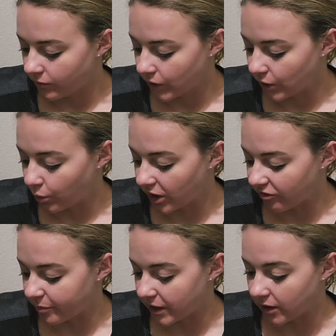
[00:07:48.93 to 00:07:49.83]
would
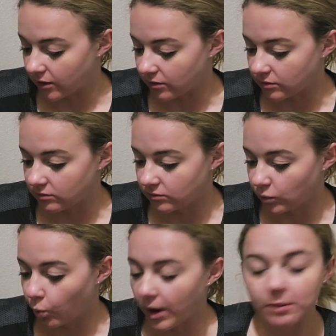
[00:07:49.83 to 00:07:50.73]
have been
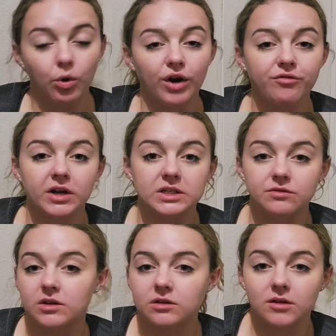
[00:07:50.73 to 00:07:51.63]
way more effective
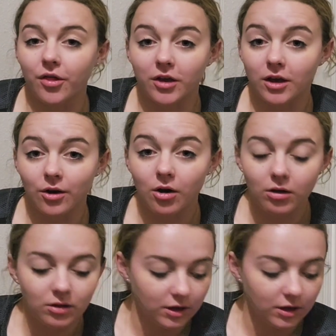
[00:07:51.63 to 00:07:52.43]
than nothing at all.